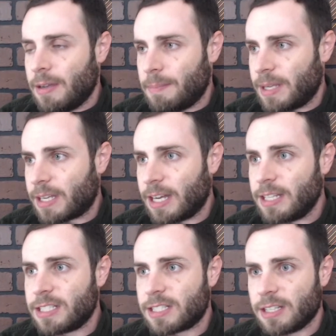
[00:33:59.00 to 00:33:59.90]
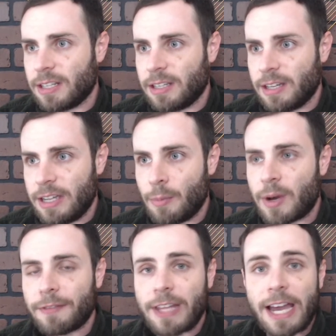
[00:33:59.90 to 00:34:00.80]
because it would
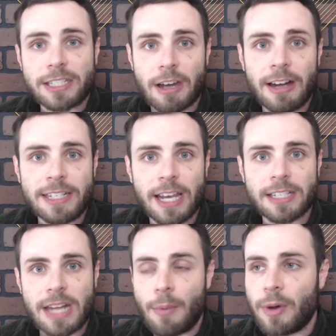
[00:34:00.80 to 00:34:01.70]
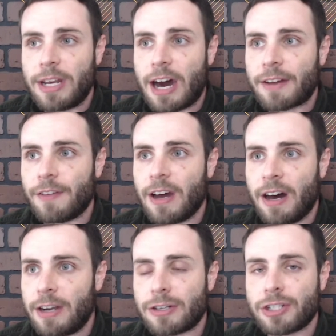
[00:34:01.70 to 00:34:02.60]
have lacked context. I would not have
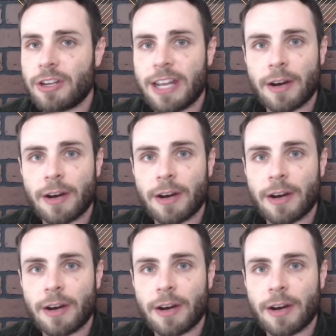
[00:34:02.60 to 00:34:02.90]
understood at